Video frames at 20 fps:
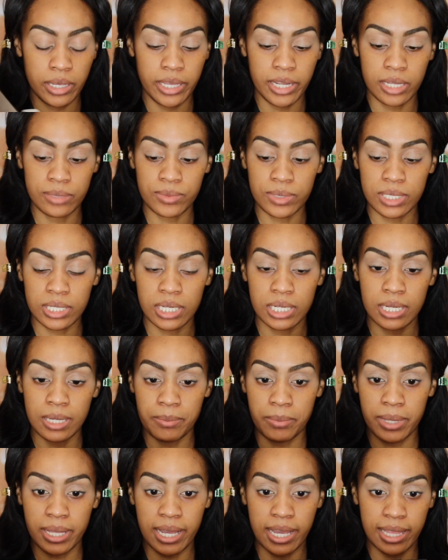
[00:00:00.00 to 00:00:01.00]
and I'm just gonna
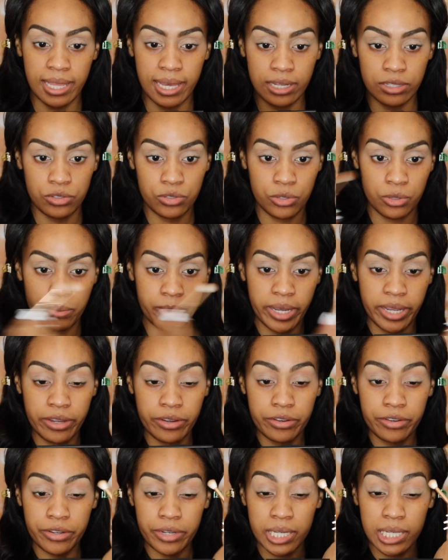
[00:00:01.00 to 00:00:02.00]
apply that to my
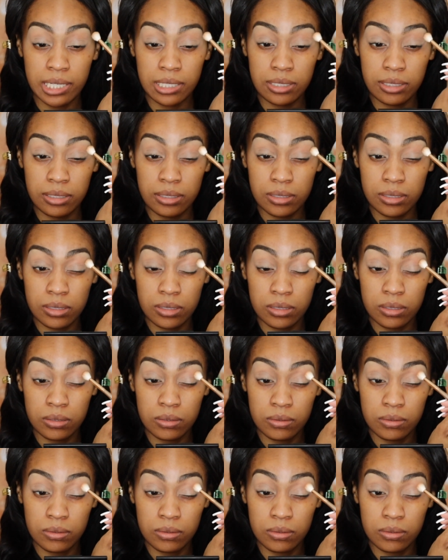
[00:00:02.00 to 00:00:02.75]
crease.